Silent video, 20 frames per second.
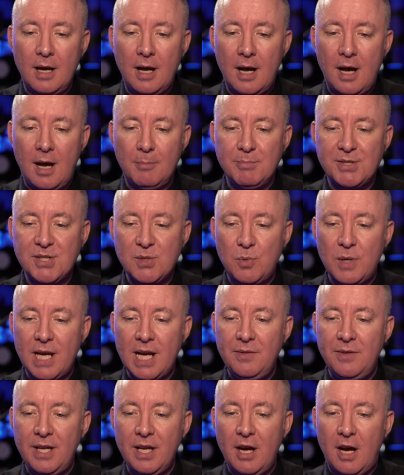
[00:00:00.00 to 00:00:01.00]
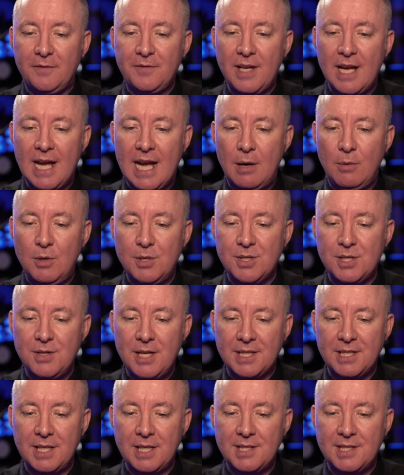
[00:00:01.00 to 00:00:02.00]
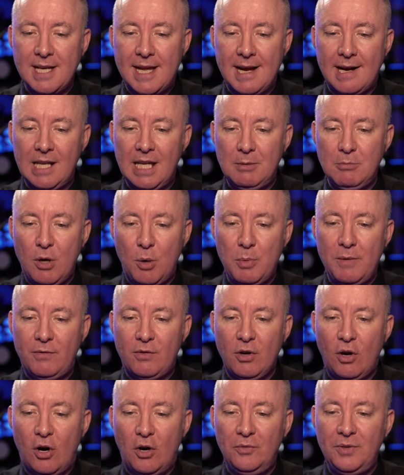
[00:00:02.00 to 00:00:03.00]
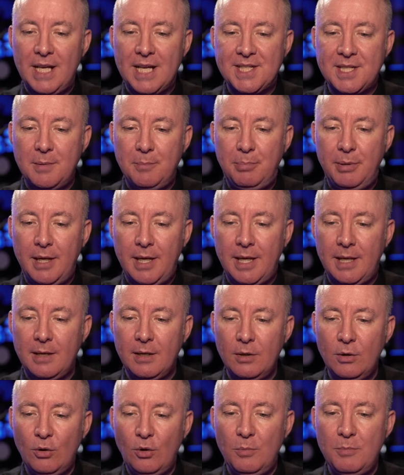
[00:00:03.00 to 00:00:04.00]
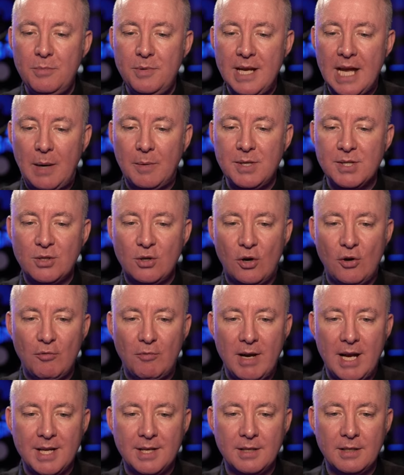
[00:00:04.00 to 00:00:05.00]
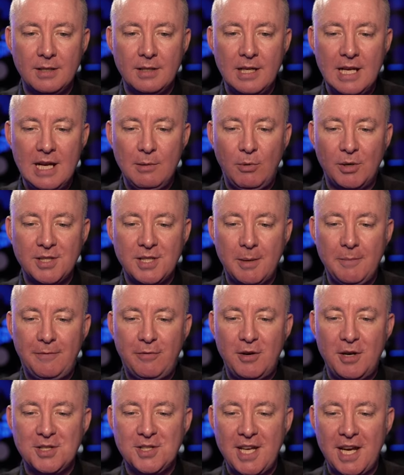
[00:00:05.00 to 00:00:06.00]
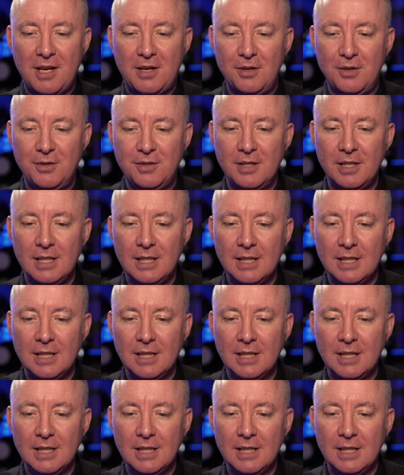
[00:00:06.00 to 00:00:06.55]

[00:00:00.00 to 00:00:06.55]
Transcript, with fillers: upswing in the after hours, and that's exactly what we've got on the S&P. Oh, now it's gone red. It was up for a second.